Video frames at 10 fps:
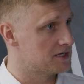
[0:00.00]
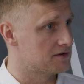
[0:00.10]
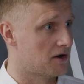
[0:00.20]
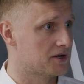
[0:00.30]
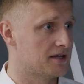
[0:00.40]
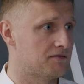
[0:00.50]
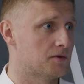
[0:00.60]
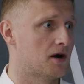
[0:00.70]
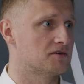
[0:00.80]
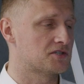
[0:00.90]
You know, i.e. if
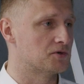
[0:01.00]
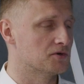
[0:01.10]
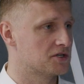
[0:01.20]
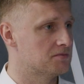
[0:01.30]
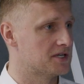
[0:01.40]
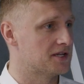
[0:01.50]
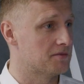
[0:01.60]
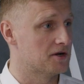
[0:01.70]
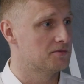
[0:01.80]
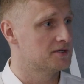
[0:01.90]
you are a smaller company at
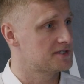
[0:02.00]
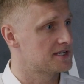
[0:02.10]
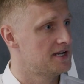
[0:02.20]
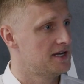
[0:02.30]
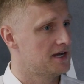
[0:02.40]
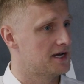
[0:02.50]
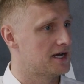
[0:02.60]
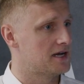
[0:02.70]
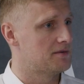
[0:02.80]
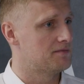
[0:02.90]
the moment,
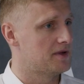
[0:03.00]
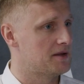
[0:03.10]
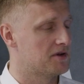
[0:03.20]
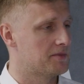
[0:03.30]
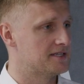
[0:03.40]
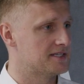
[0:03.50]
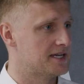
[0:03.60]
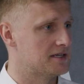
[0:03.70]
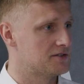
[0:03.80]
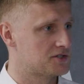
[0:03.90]
implementing
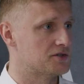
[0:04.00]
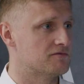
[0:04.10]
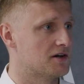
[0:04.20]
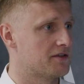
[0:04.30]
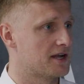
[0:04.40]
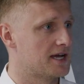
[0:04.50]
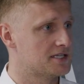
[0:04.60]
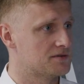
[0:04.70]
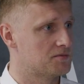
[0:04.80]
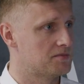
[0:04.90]
it sooner rather than
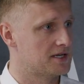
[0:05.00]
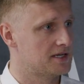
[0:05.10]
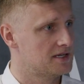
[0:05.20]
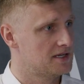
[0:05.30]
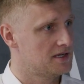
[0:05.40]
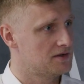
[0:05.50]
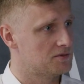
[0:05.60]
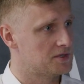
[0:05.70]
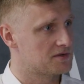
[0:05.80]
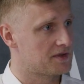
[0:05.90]
later would be
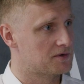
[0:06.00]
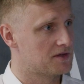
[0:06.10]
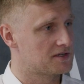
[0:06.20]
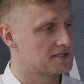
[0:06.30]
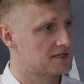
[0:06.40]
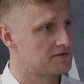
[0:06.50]
something worth considering.